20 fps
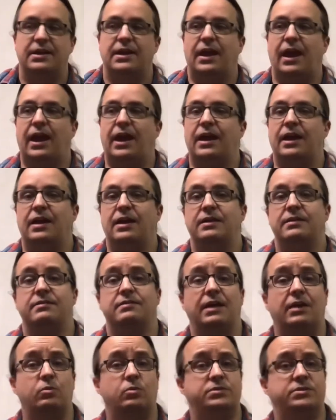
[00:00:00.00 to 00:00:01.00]
and
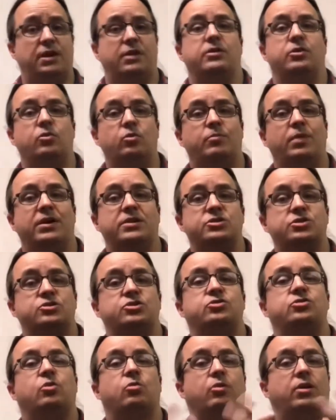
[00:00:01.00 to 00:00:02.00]
they will tell you about a
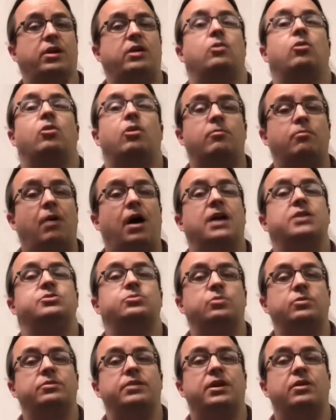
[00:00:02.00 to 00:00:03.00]
story or a
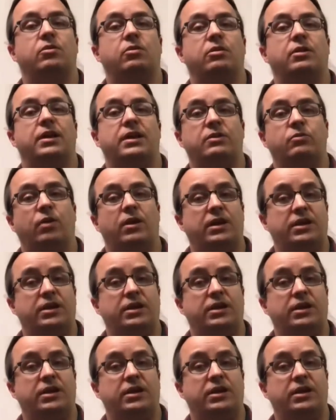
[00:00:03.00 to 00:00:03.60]
module they are getting ready